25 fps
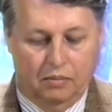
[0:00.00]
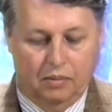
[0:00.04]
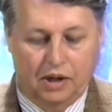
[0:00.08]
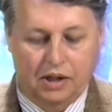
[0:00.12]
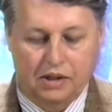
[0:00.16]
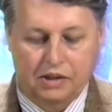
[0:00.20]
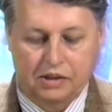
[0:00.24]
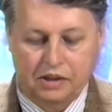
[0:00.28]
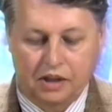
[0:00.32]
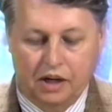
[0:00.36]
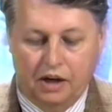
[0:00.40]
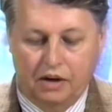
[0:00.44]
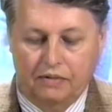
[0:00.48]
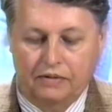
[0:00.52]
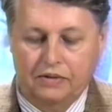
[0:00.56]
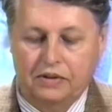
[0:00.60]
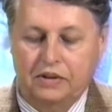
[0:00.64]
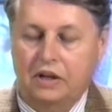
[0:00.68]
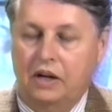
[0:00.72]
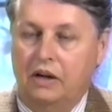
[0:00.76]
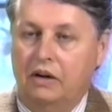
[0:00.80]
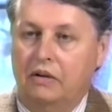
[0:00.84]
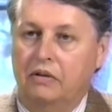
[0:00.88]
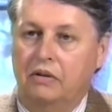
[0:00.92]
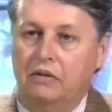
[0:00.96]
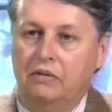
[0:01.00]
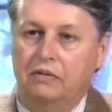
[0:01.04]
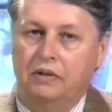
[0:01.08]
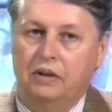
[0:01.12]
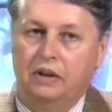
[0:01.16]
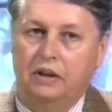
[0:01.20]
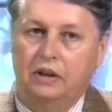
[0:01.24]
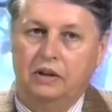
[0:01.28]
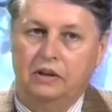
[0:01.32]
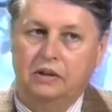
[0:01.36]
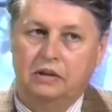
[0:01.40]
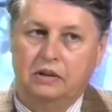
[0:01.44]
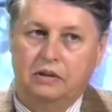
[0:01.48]
By
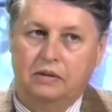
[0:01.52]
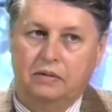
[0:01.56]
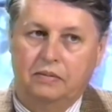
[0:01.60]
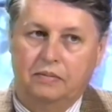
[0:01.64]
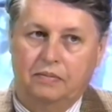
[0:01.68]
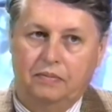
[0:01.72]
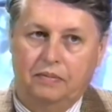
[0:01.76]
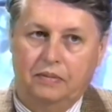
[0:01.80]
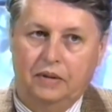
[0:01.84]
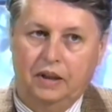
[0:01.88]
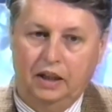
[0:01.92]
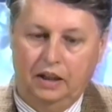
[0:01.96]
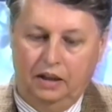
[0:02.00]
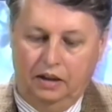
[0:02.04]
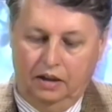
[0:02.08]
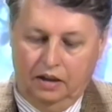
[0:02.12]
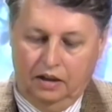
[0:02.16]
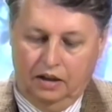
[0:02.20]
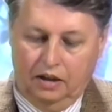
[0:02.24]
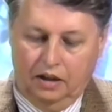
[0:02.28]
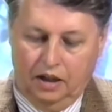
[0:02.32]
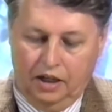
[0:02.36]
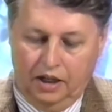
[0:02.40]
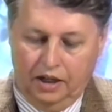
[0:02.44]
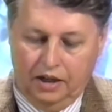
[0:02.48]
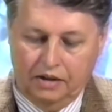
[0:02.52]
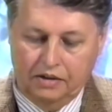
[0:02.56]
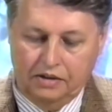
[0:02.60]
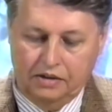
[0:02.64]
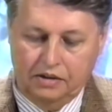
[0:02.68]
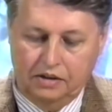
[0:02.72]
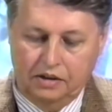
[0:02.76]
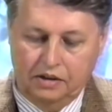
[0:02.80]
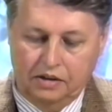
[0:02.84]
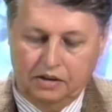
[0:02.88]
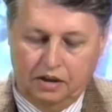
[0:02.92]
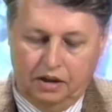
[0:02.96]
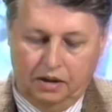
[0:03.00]
self-sacrifice, the
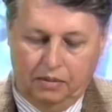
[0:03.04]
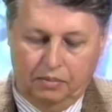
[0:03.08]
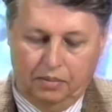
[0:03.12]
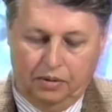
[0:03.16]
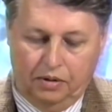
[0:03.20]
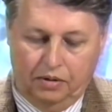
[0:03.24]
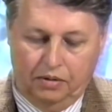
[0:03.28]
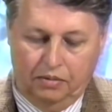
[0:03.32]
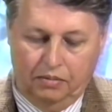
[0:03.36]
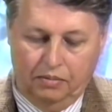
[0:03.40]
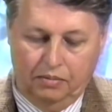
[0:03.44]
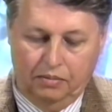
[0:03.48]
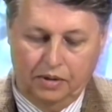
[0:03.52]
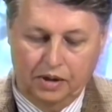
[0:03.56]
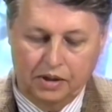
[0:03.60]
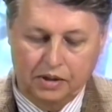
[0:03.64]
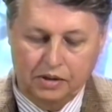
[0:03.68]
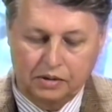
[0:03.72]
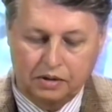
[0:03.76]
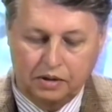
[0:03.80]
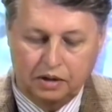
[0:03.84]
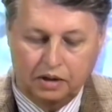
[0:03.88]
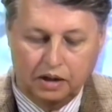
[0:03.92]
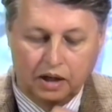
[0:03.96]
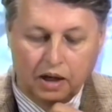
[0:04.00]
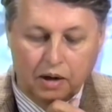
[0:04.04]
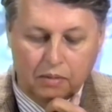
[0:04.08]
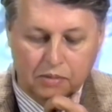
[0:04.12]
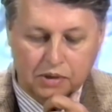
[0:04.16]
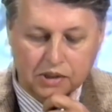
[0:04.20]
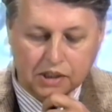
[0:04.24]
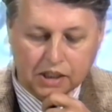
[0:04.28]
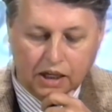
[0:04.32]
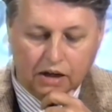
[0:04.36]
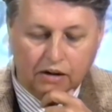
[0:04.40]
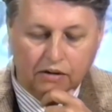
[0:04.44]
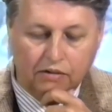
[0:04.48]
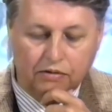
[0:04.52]
honest disciple must
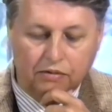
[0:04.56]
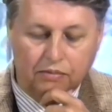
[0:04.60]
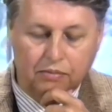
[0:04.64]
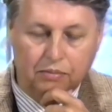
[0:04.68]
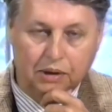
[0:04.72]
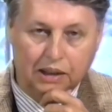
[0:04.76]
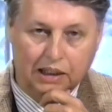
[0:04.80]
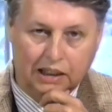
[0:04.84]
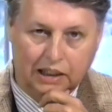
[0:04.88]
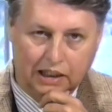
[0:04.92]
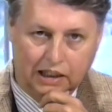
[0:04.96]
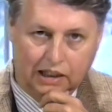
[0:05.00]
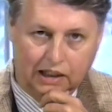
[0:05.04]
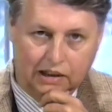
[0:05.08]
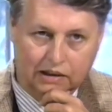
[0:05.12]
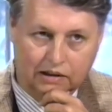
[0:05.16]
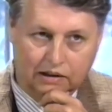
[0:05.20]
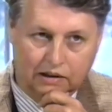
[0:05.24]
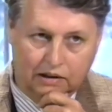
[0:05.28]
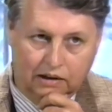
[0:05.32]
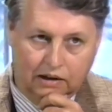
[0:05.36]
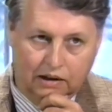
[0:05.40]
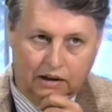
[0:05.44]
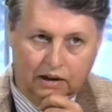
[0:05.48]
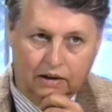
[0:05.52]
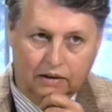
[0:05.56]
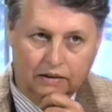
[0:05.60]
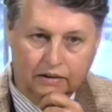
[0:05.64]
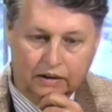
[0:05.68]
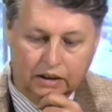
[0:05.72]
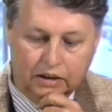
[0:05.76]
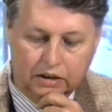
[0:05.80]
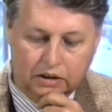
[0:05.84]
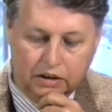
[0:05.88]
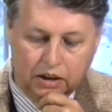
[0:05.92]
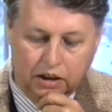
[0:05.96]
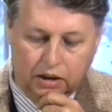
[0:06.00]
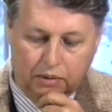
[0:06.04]
himself beget
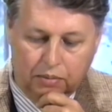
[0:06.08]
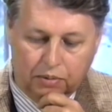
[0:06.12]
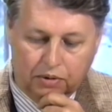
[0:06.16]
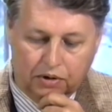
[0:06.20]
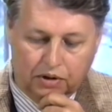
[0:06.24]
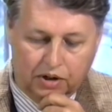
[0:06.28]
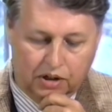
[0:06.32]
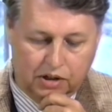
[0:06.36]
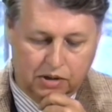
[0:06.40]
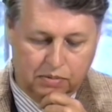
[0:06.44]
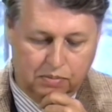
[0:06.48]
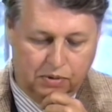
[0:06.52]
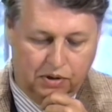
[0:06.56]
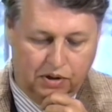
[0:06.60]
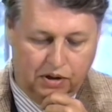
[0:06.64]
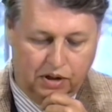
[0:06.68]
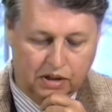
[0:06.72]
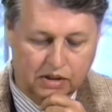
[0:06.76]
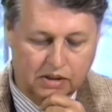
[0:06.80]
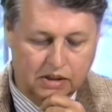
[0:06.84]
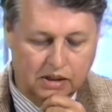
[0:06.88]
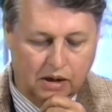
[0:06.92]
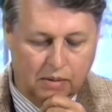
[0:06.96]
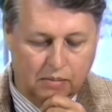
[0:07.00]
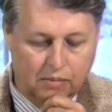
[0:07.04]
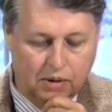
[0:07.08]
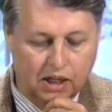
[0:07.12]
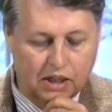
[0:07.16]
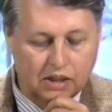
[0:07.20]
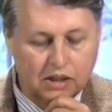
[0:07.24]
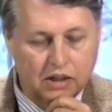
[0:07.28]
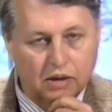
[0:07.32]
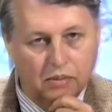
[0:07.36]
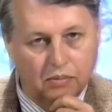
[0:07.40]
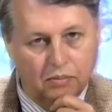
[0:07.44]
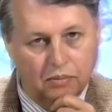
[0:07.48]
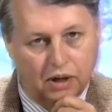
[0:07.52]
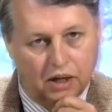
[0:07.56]
the deeper experience that makes
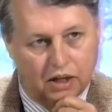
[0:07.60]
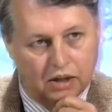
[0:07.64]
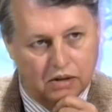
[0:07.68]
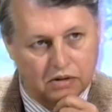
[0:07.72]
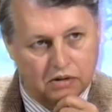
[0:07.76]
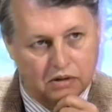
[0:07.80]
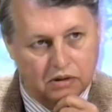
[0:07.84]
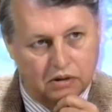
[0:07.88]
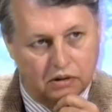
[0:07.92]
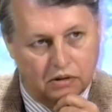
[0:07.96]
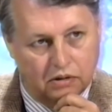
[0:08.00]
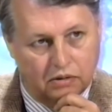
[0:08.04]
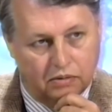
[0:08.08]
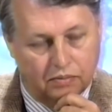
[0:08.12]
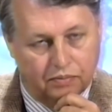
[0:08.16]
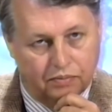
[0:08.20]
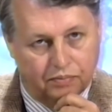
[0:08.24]
him master.